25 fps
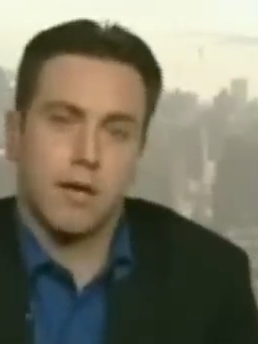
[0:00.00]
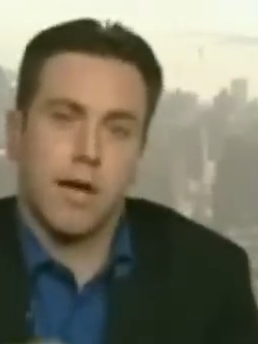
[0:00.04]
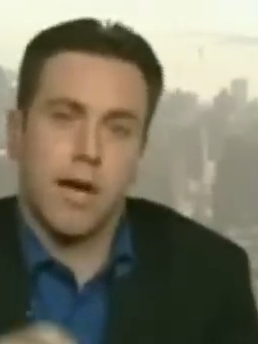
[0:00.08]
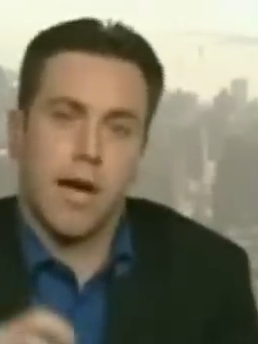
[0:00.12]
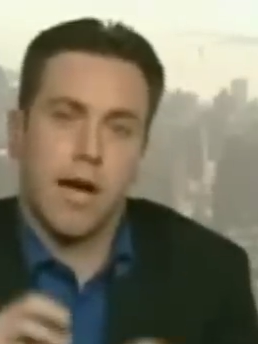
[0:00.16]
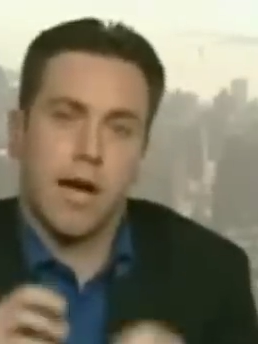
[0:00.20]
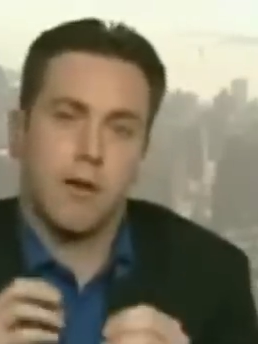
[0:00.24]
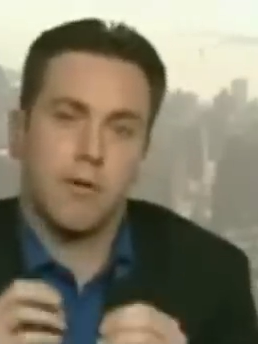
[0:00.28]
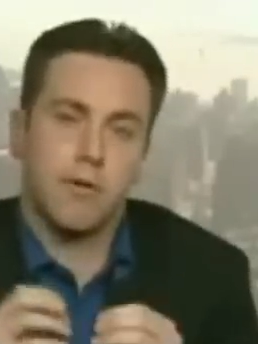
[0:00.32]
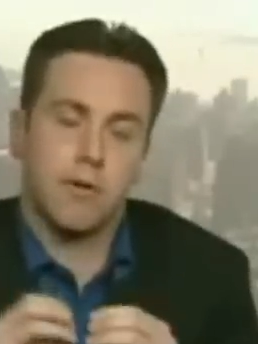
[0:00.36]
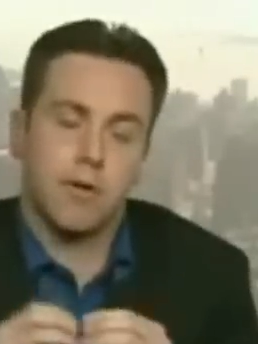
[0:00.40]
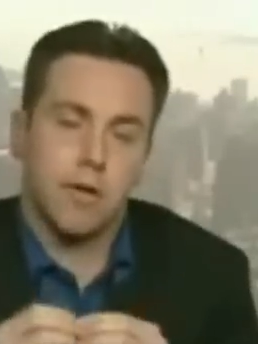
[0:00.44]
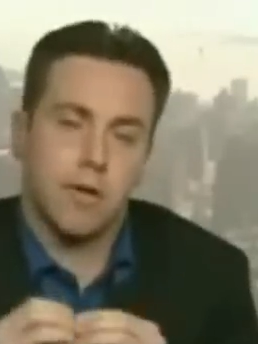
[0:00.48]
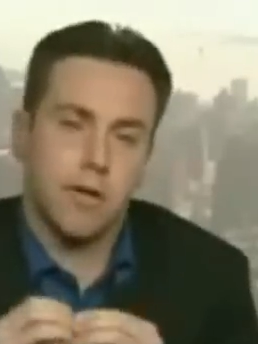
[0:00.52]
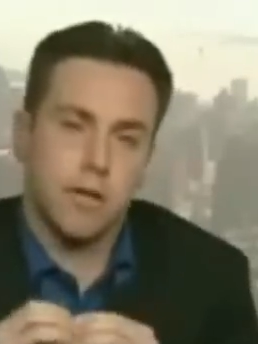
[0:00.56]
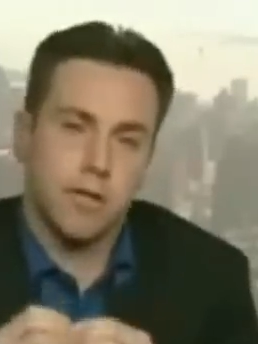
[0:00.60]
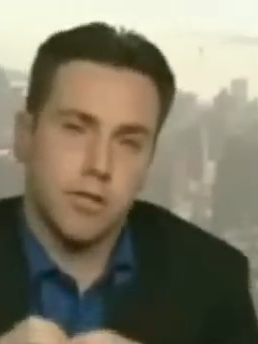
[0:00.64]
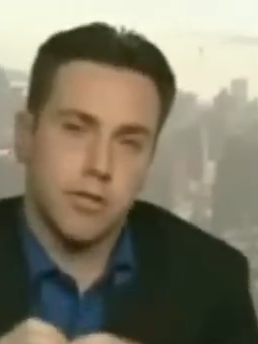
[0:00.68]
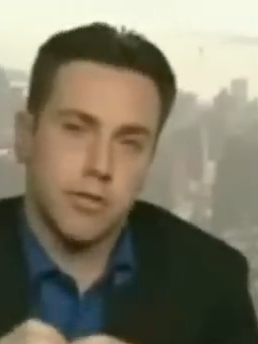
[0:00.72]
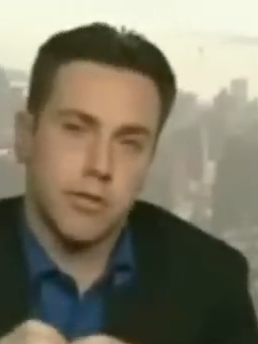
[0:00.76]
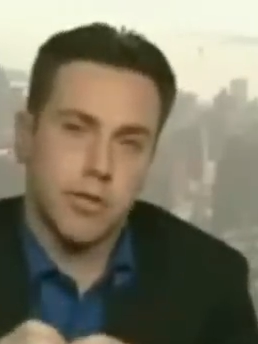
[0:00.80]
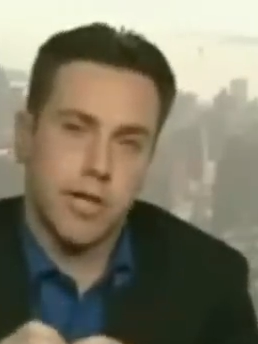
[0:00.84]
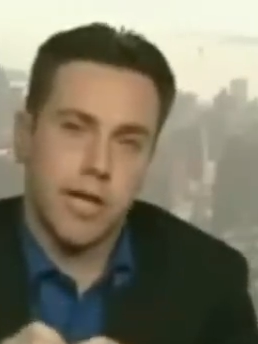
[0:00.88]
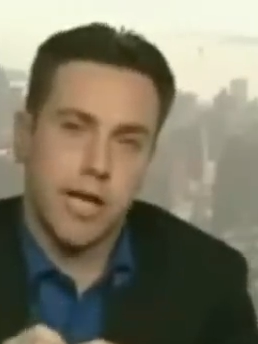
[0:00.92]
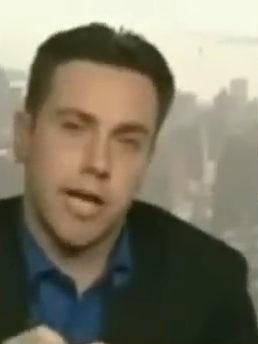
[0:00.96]
Our
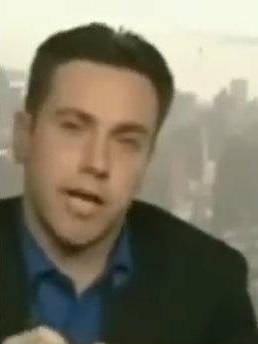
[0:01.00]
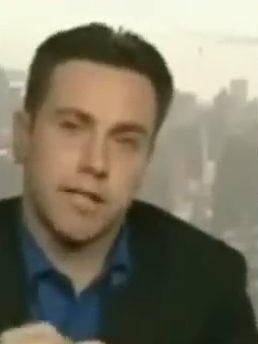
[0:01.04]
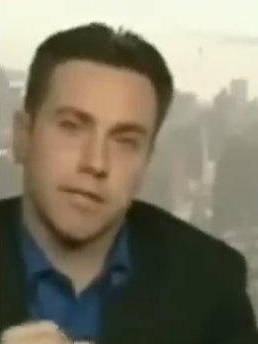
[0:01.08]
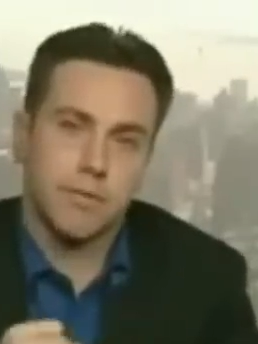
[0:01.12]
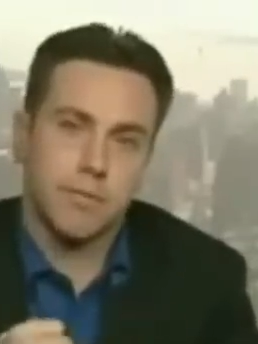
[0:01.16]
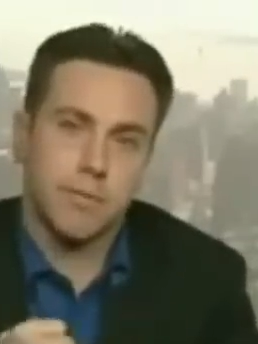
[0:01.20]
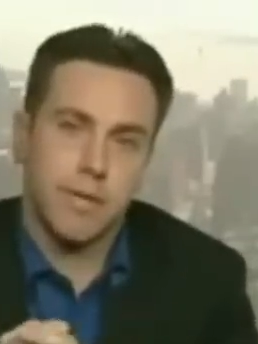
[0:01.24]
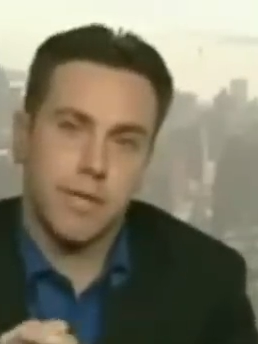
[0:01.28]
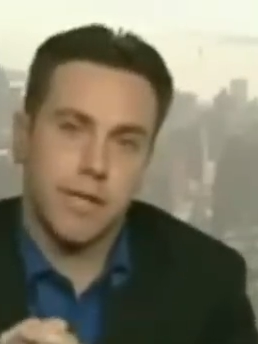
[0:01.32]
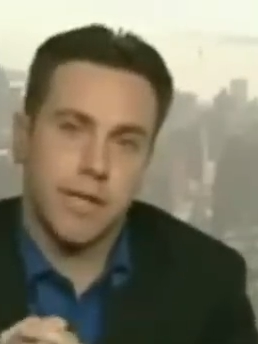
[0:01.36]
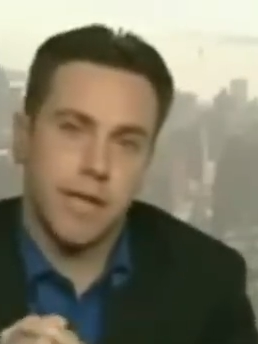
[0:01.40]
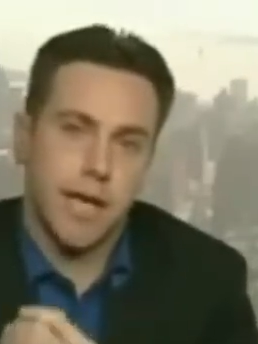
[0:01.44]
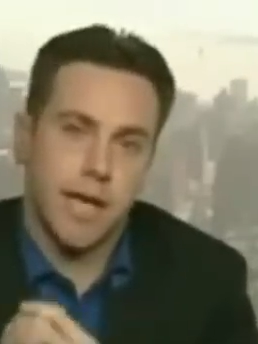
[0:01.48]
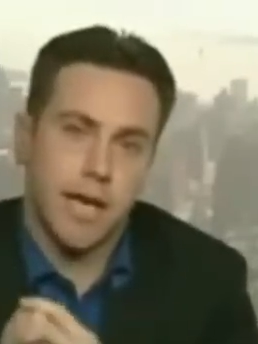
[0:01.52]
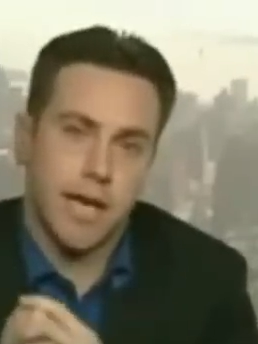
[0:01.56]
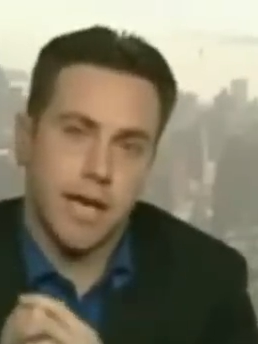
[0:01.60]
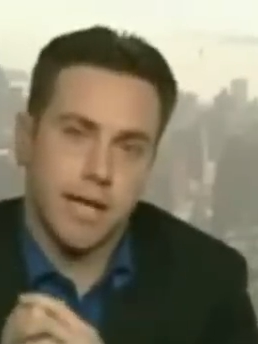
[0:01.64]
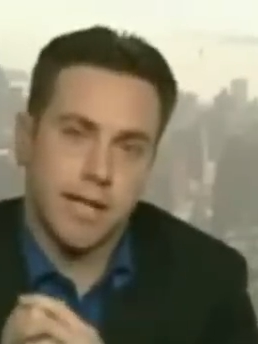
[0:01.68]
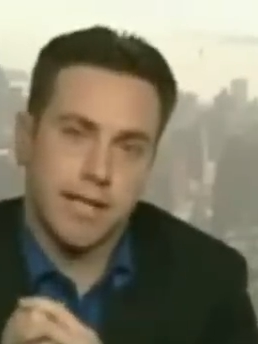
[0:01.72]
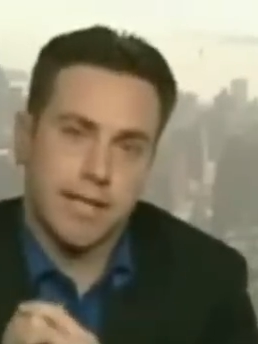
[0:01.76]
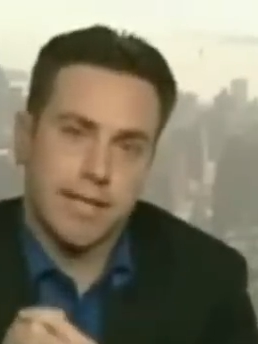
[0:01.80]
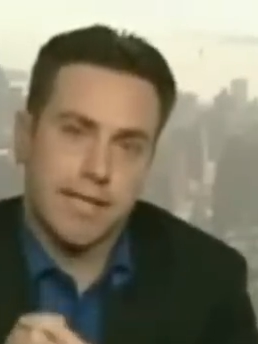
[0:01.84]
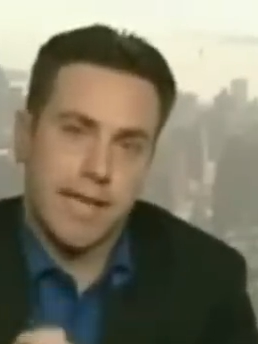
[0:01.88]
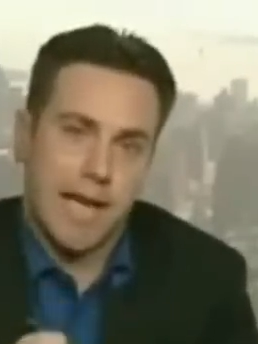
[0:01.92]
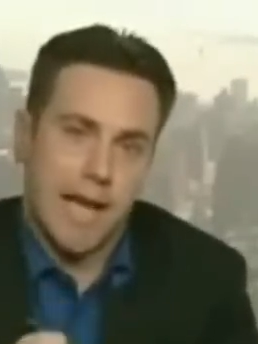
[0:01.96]
country has been
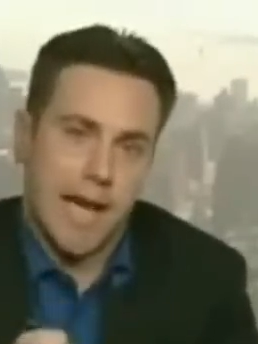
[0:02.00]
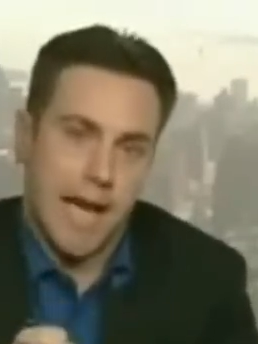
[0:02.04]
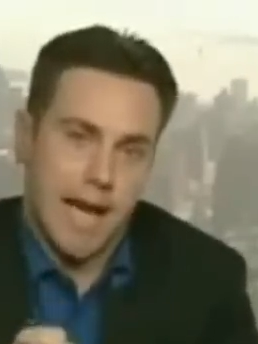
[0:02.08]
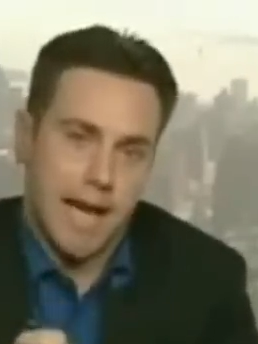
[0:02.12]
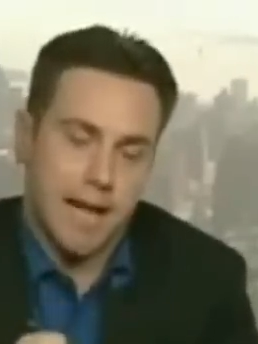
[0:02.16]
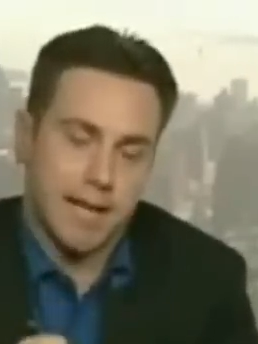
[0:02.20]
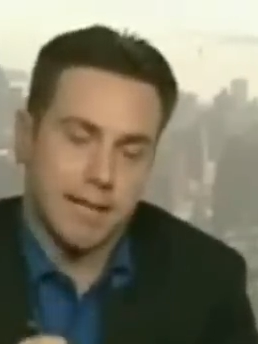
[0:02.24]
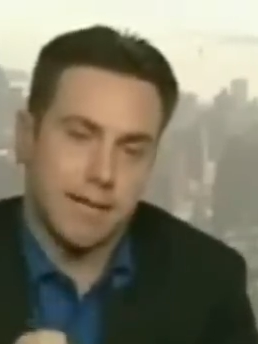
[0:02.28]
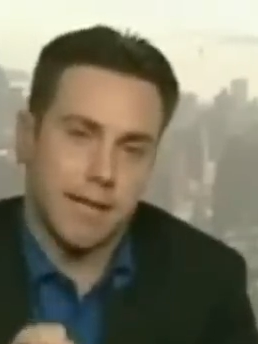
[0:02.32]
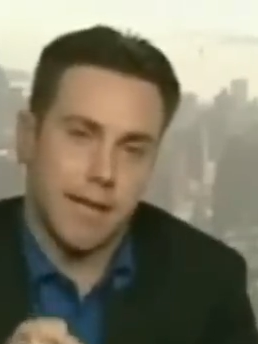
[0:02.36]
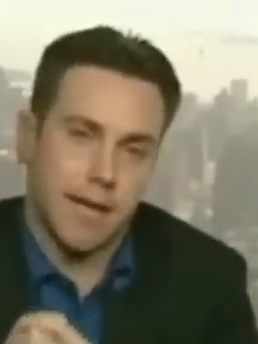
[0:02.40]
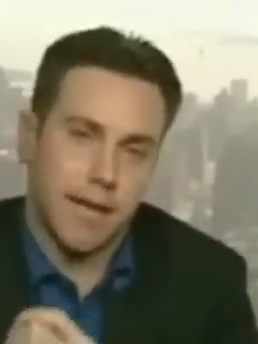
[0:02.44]
attacked